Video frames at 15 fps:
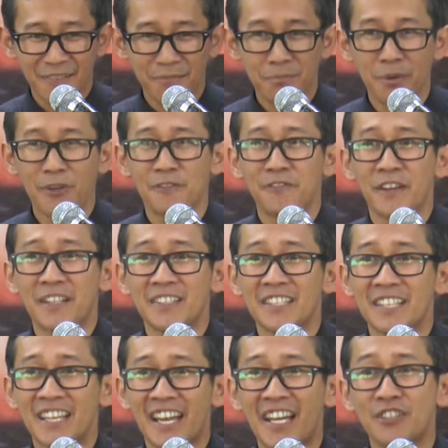perfect
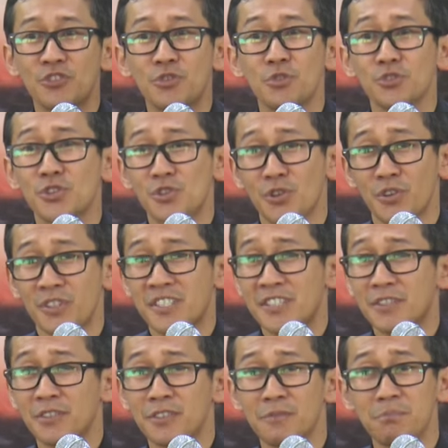and true choice
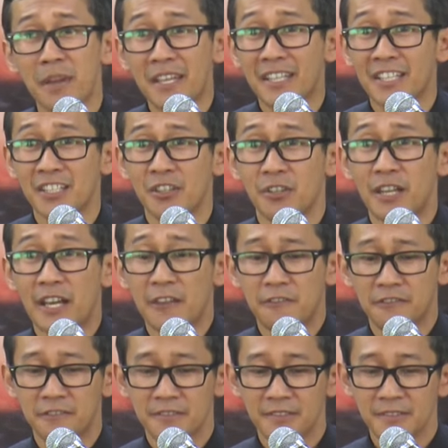that you could make in your
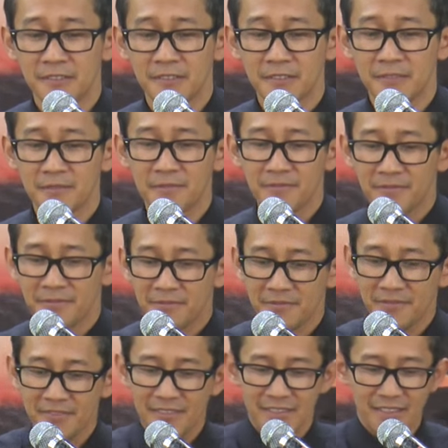life.
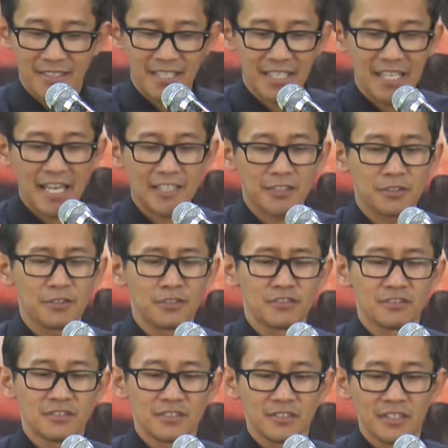I'd like to
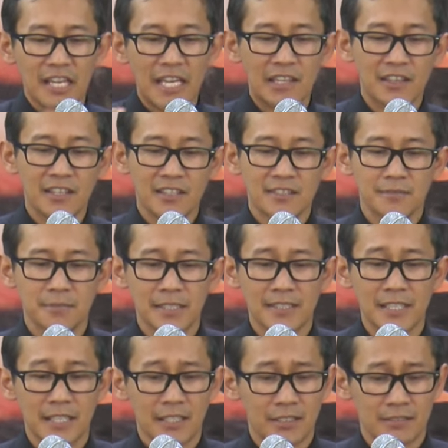end this by
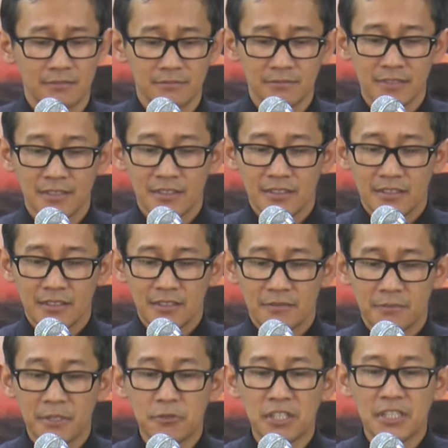saying,
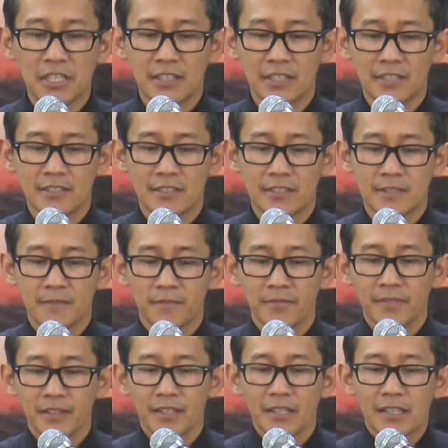by reading this.
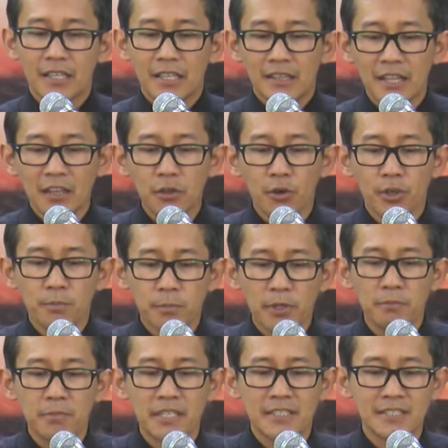The Lord
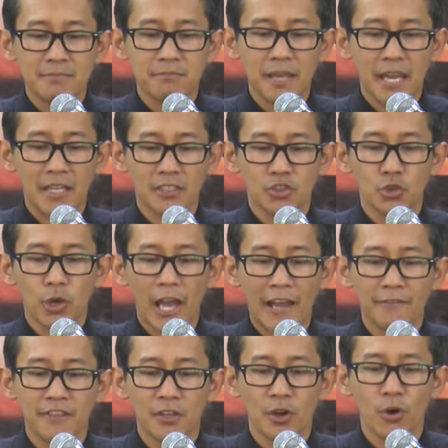permits men to
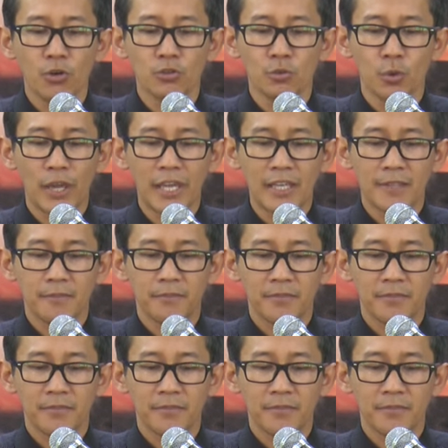have their own way,